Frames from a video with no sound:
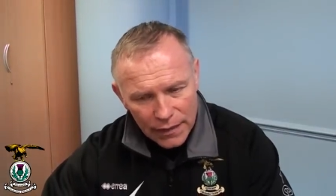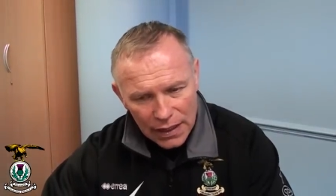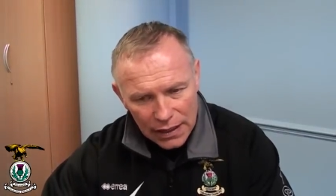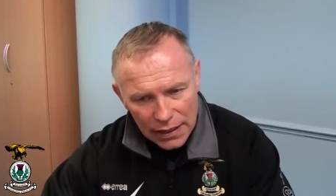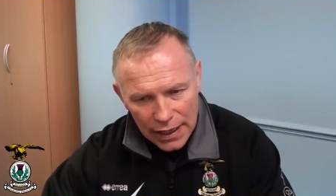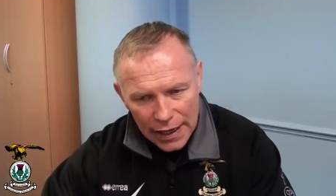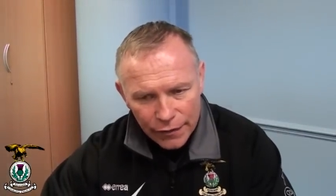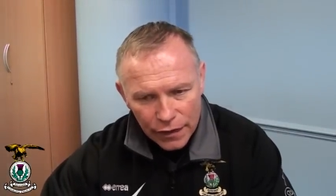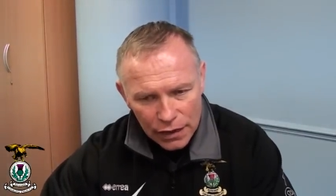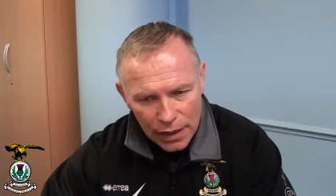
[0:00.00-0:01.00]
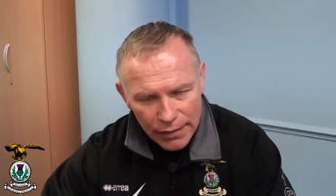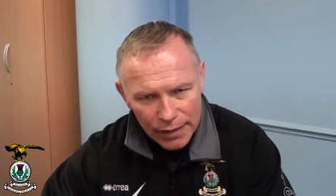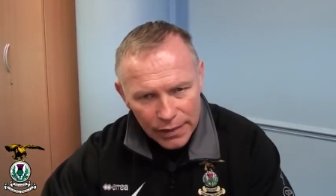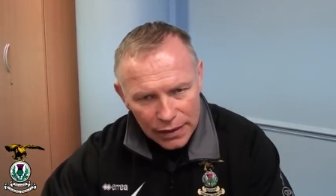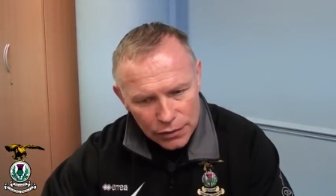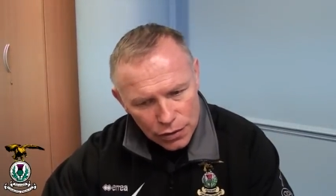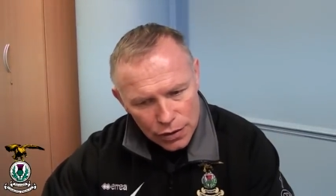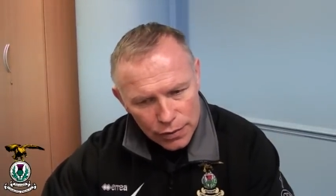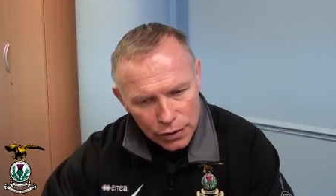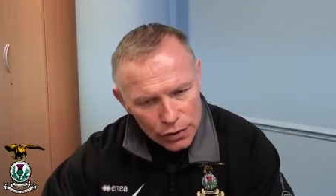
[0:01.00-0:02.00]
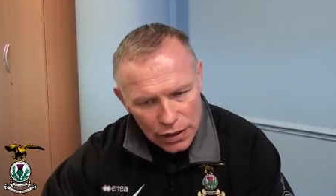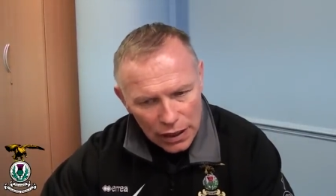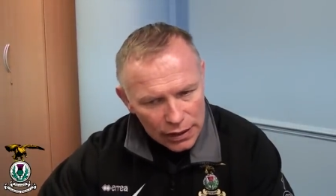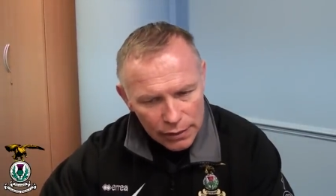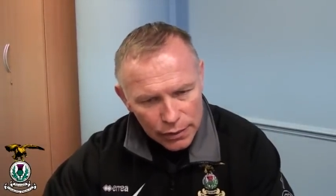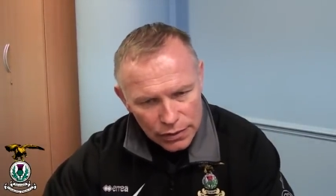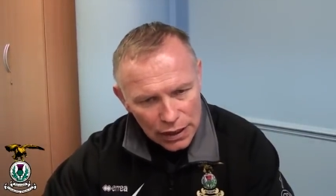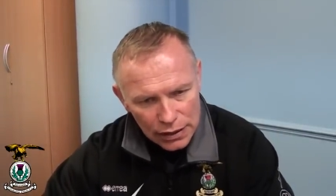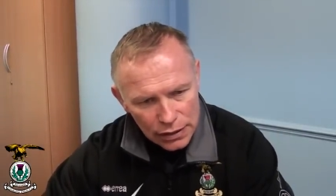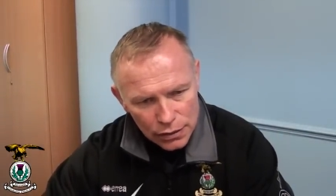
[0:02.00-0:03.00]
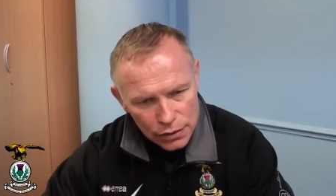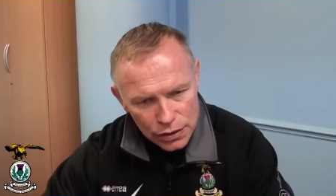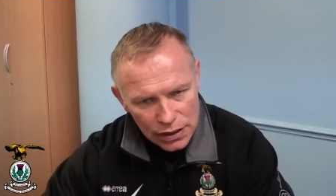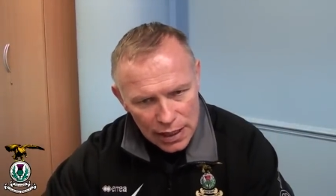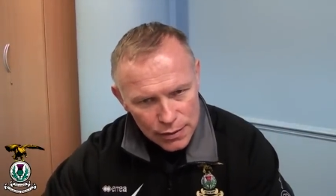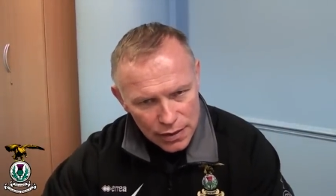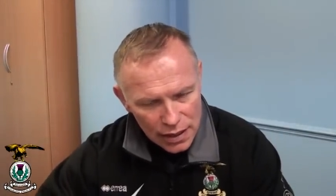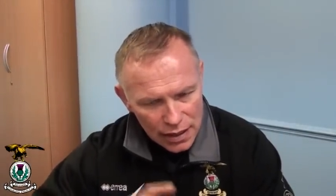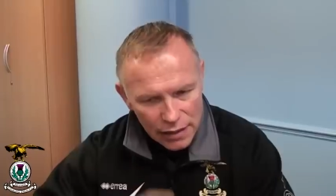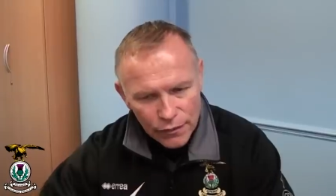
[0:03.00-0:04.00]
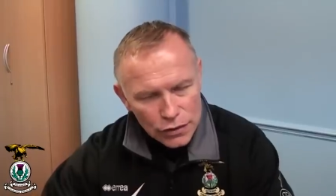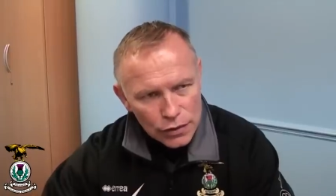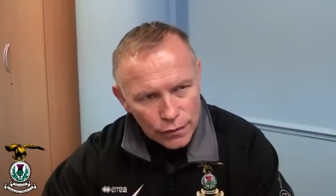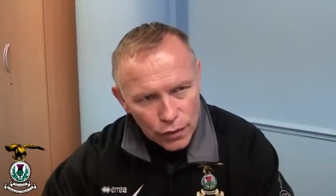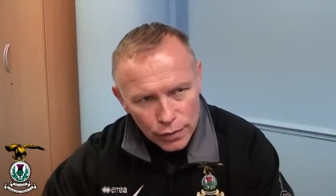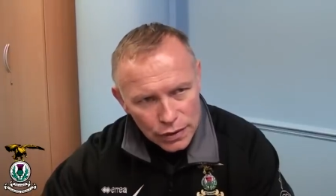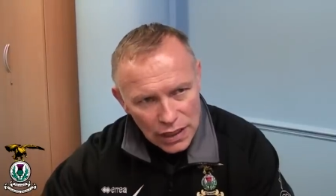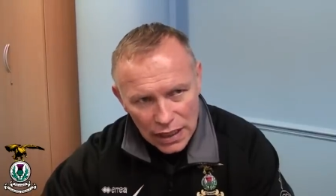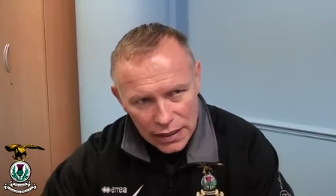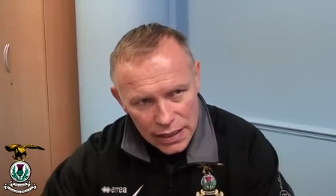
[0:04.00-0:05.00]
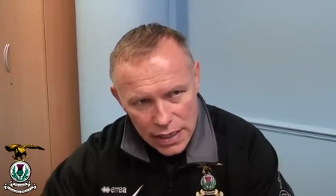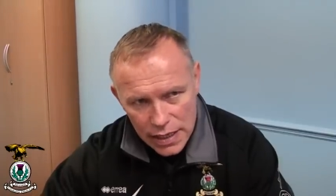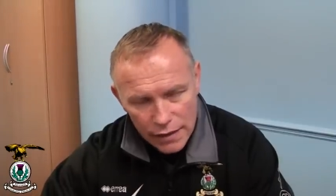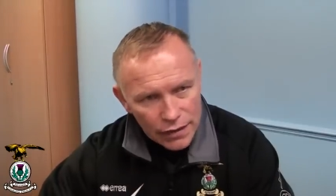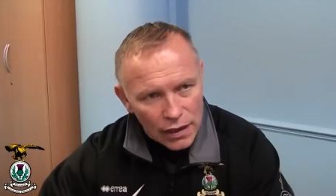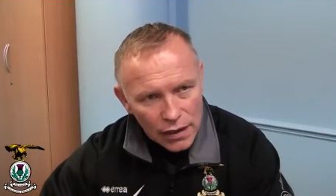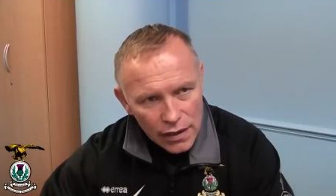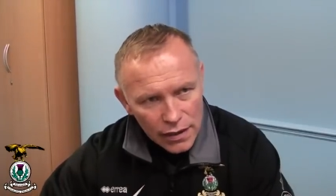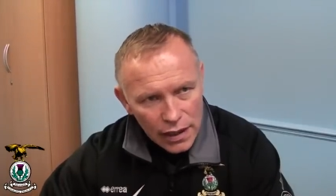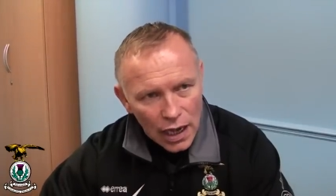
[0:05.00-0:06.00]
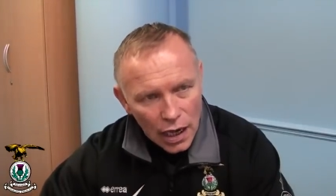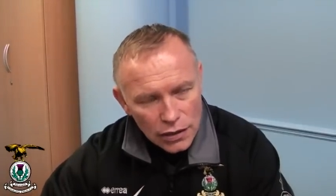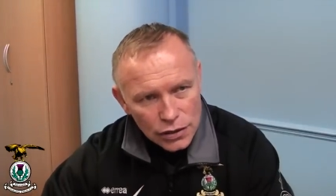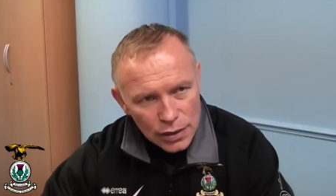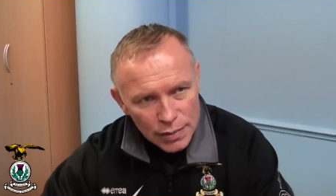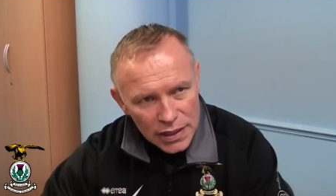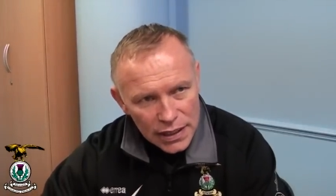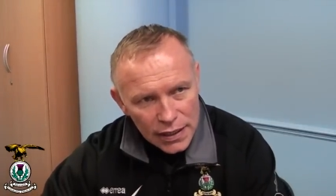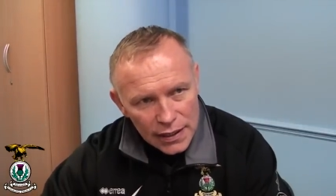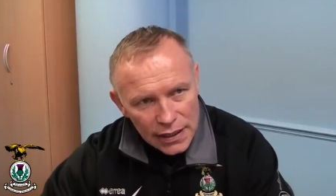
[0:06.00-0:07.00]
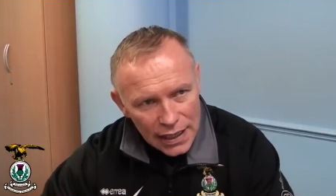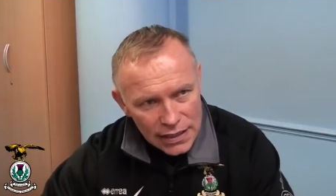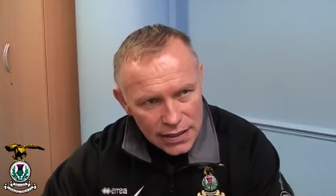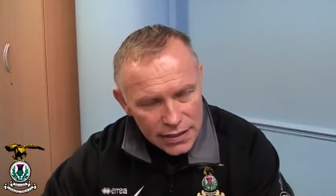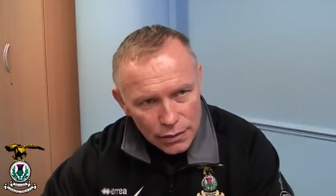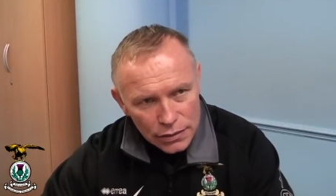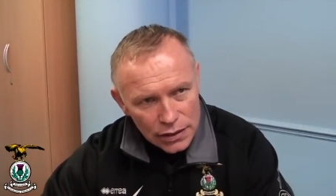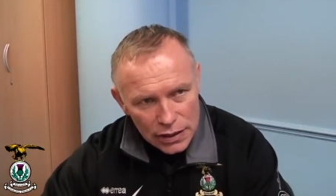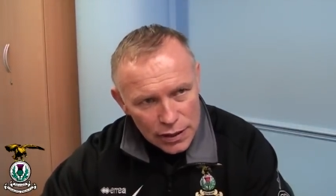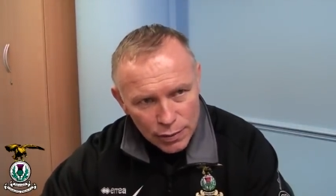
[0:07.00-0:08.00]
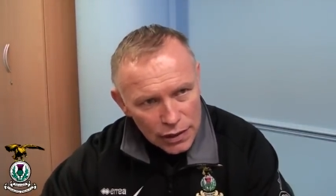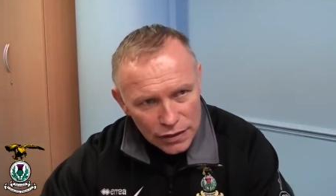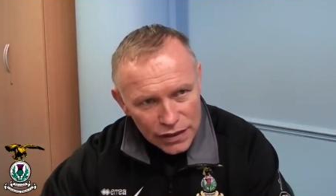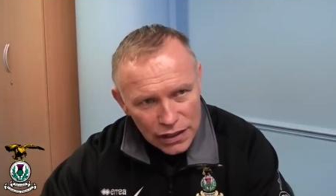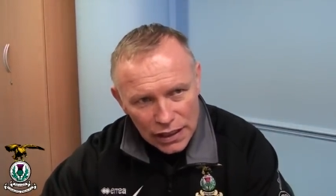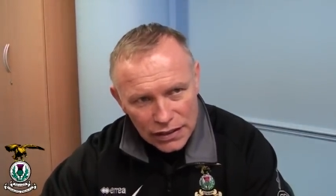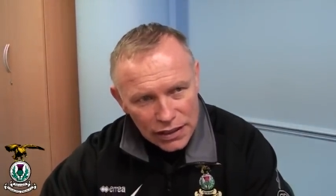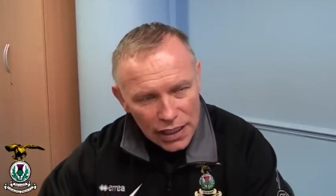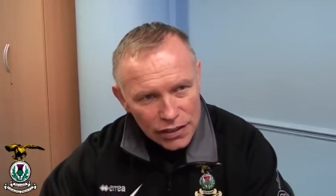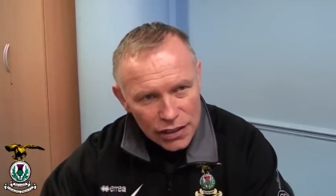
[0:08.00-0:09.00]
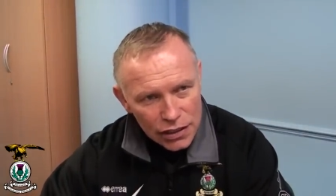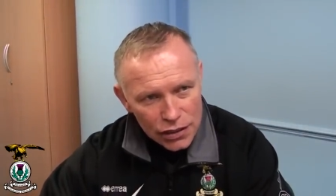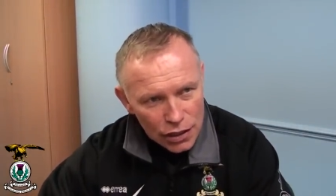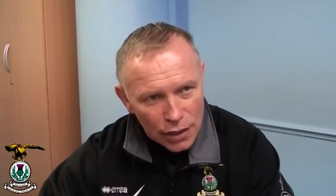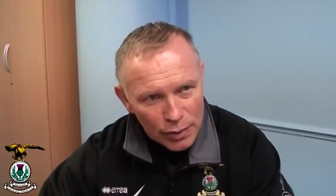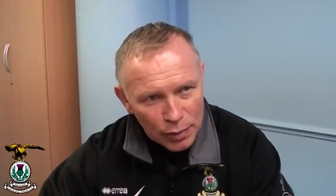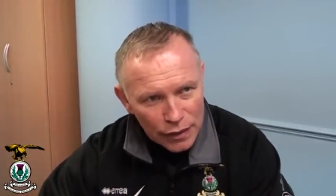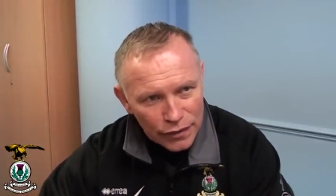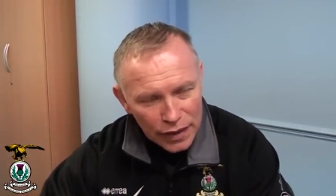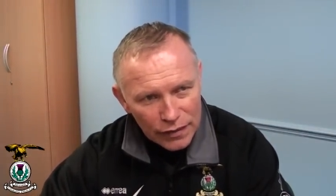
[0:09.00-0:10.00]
that effort and commitment, as soon as we lose that, then we'll start losing games. First and foremost, that has to be instilled in these players for the next 10 years. You come and play for